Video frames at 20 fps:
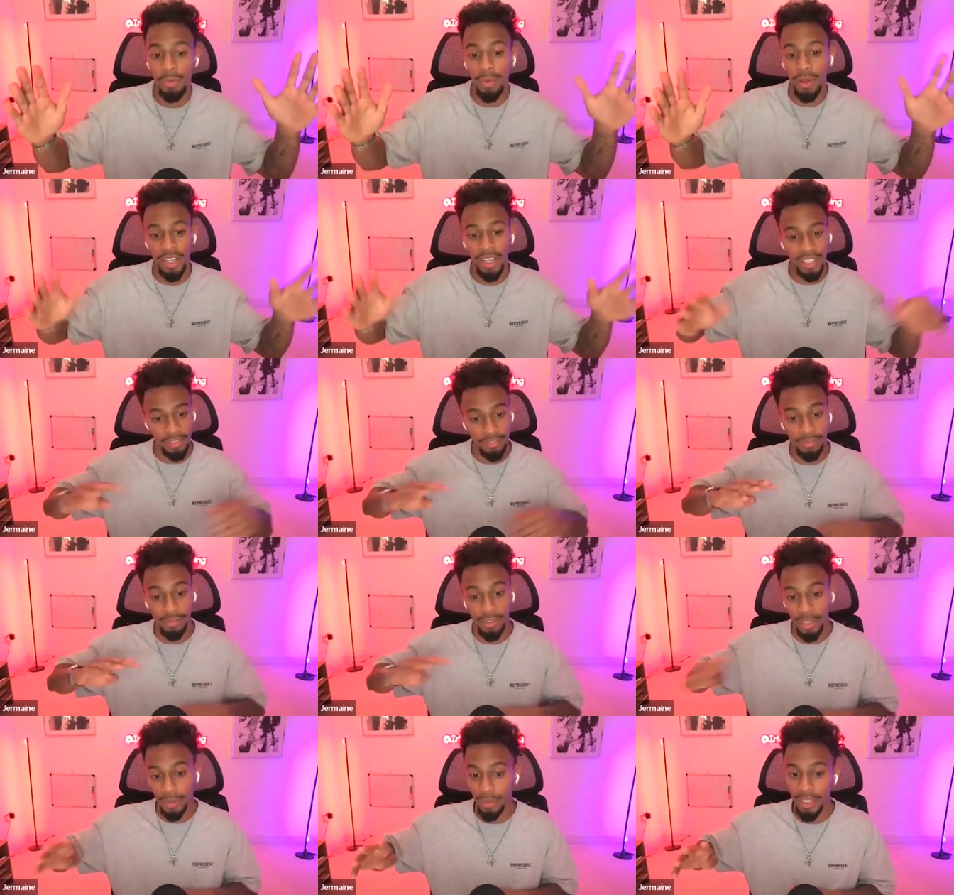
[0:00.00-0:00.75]
But like in
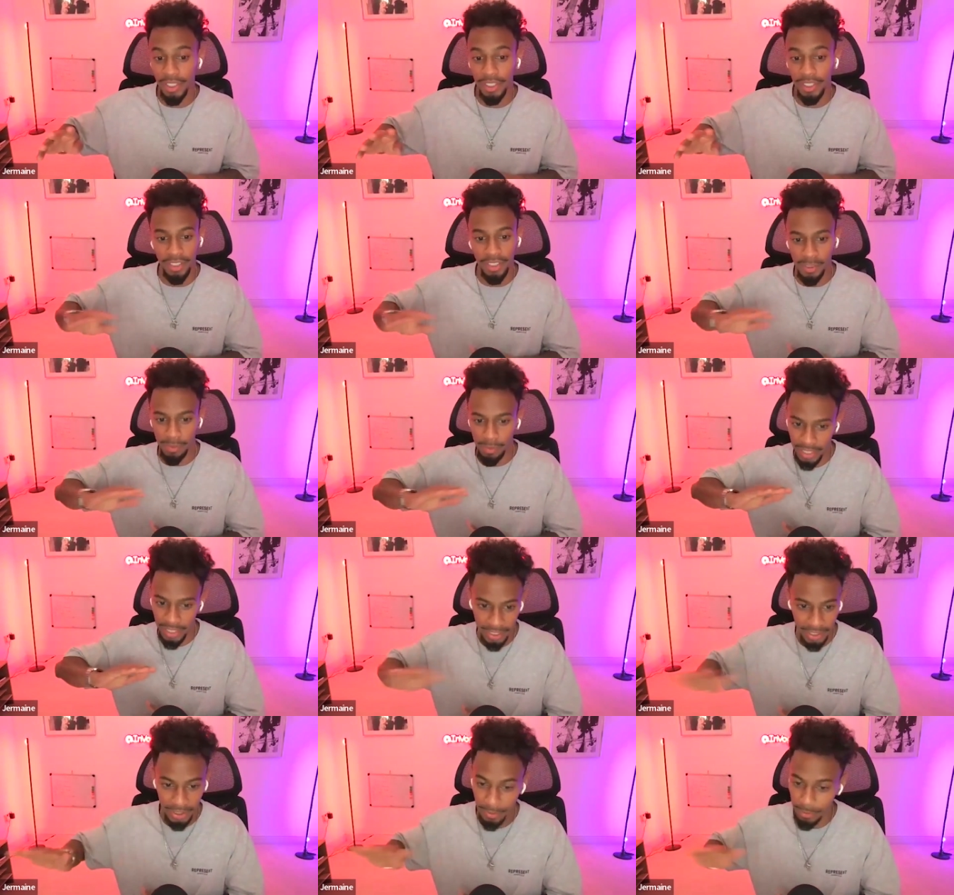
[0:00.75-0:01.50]
3 weeks, like my
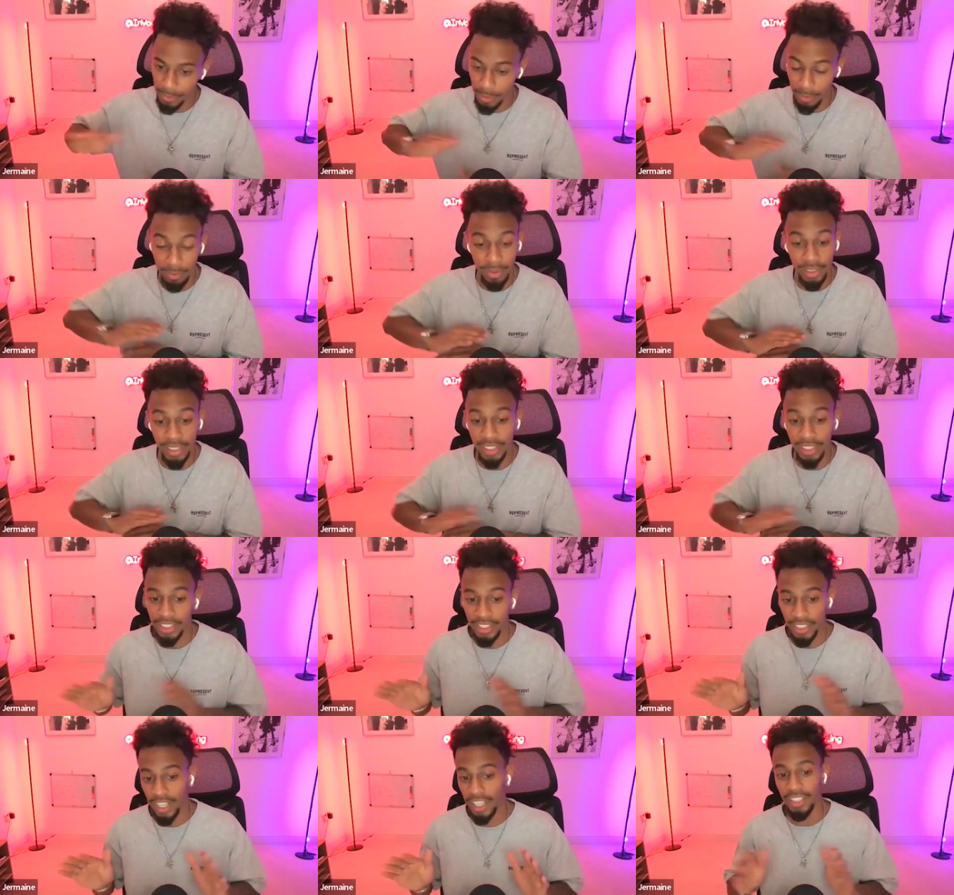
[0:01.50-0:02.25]
income
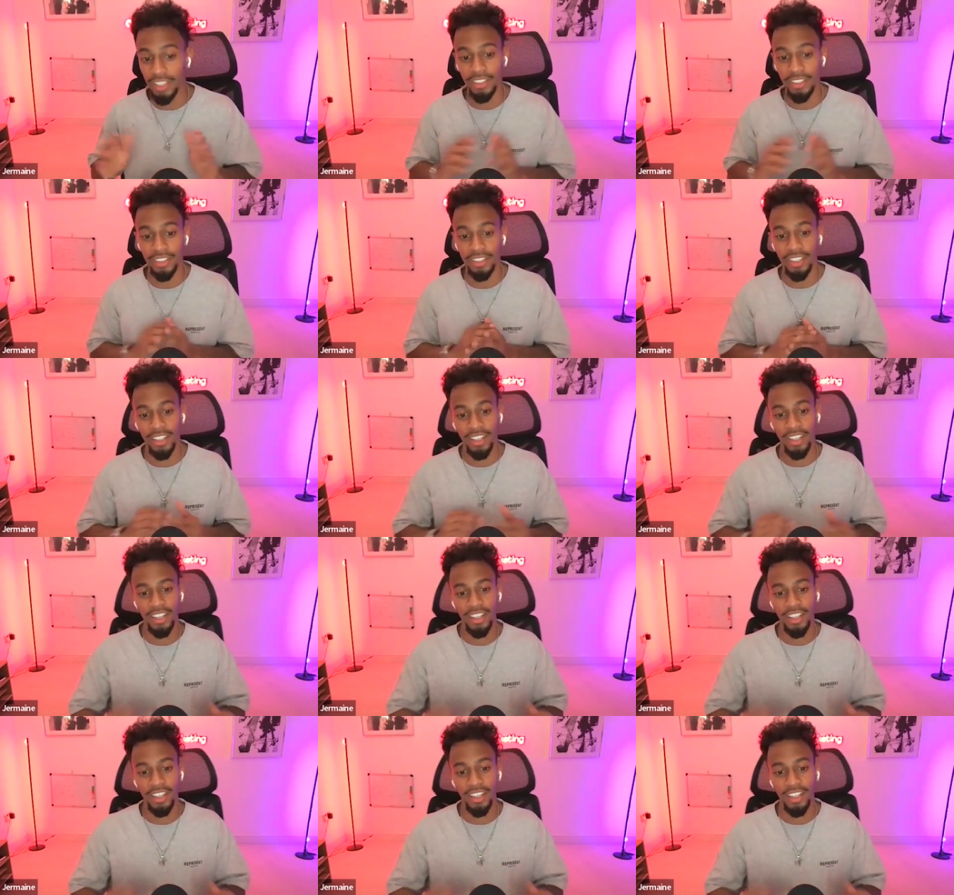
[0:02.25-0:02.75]
completely changed.